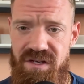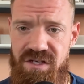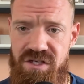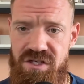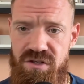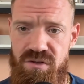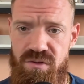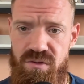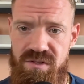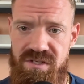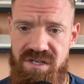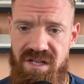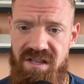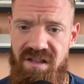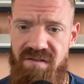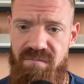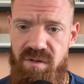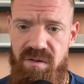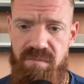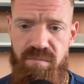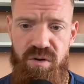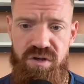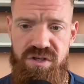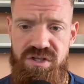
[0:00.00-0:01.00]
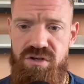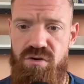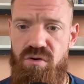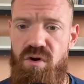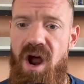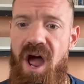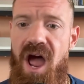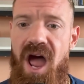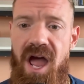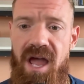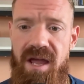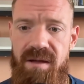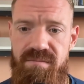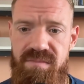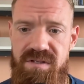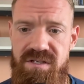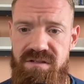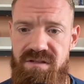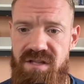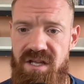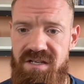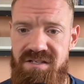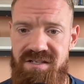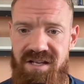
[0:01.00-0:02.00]
issues and they've been
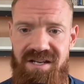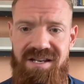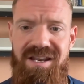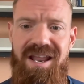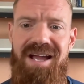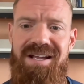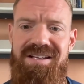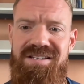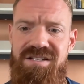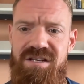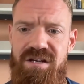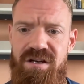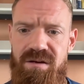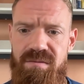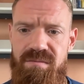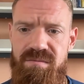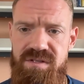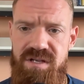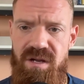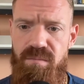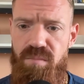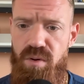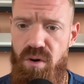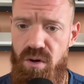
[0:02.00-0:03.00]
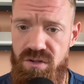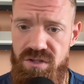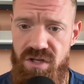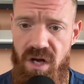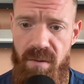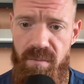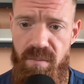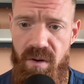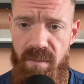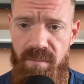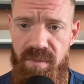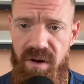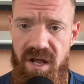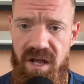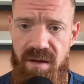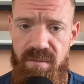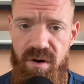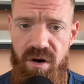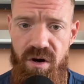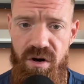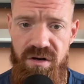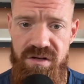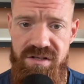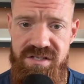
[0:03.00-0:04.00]
prescribed things like Nexiums and proton pump
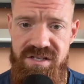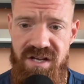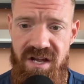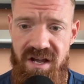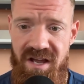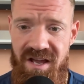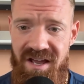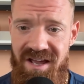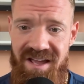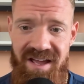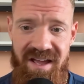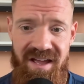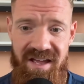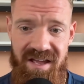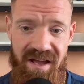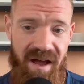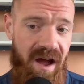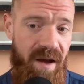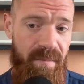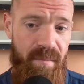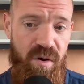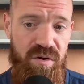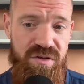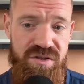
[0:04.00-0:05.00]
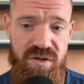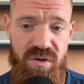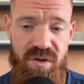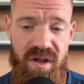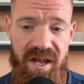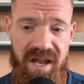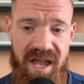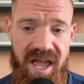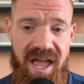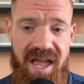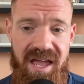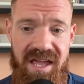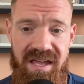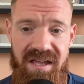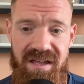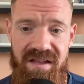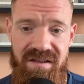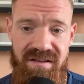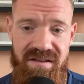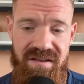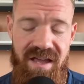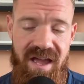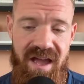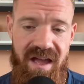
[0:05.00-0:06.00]
inhibitors, I'm also like, hey,
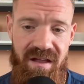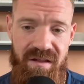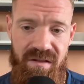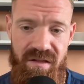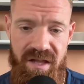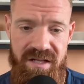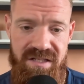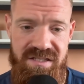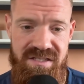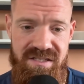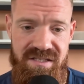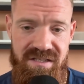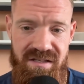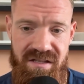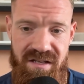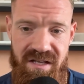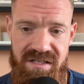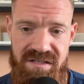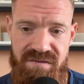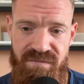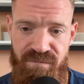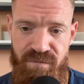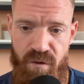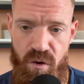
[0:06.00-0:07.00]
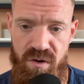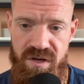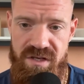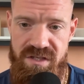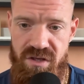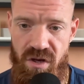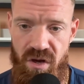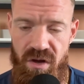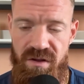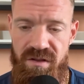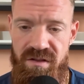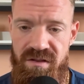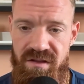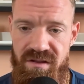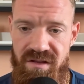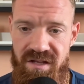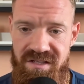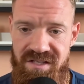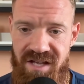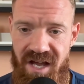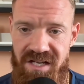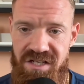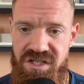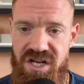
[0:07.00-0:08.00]
yeah, let's focus on
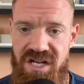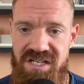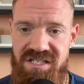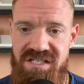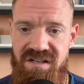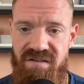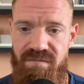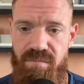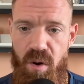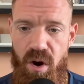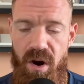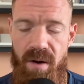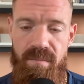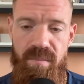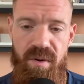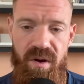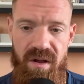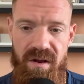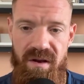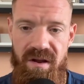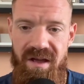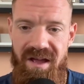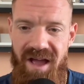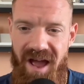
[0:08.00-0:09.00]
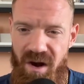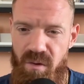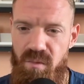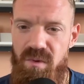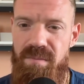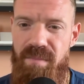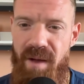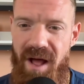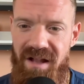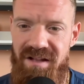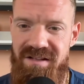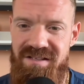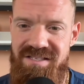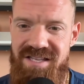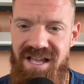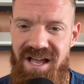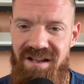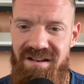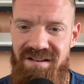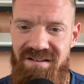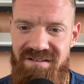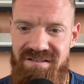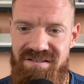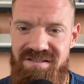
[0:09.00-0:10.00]
the digestive part, but how do we balance
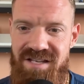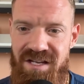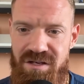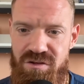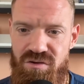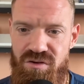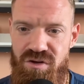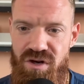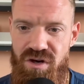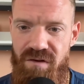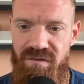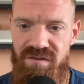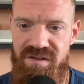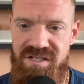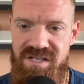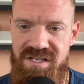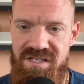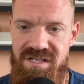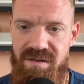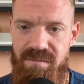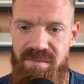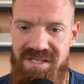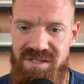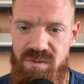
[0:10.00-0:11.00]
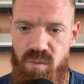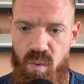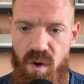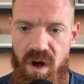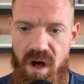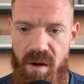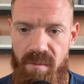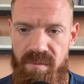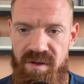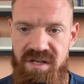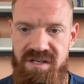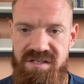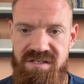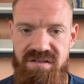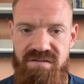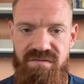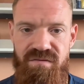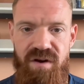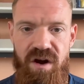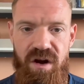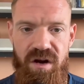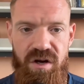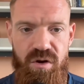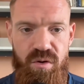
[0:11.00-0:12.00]
that central nervous system as well? Because it's
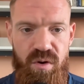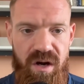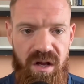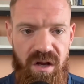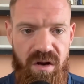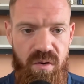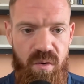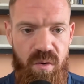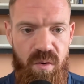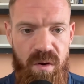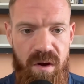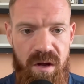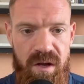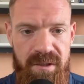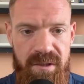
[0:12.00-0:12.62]
very critical.